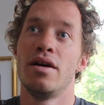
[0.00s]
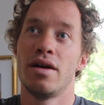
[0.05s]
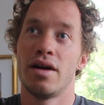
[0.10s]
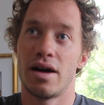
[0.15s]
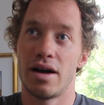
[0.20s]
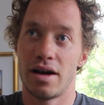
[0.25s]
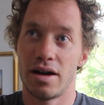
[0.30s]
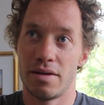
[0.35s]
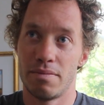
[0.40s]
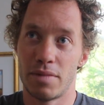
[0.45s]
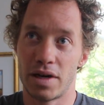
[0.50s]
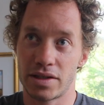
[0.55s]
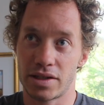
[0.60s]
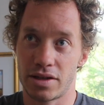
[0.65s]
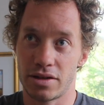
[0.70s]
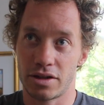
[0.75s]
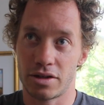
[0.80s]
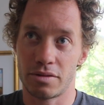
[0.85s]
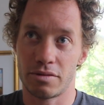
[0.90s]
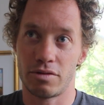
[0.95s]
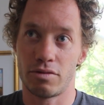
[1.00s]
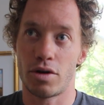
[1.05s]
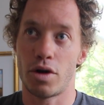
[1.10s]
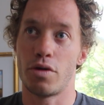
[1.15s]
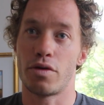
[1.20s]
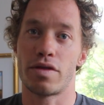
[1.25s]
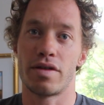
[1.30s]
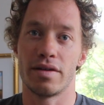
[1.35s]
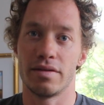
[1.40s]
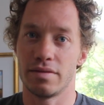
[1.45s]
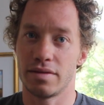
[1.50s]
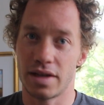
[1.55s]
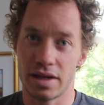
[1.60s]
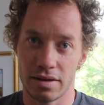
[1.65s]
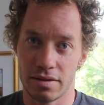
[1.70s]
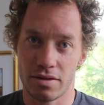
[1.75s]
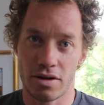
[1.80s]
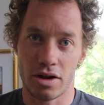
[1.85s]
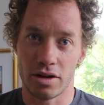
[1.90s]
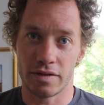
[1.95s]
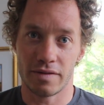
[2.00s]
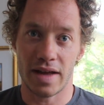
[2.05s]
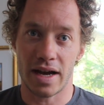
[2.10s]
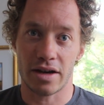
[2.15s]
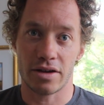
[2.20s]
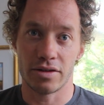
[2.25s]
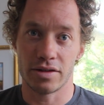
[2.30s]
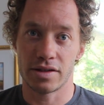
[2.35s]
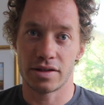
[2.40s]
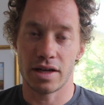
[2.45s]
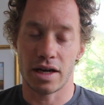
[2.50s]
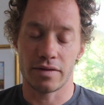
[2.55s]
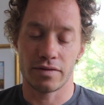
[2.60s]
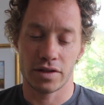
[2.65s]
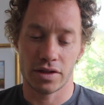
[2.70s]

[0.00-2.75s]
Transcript: muscular growth and all of that good stuff.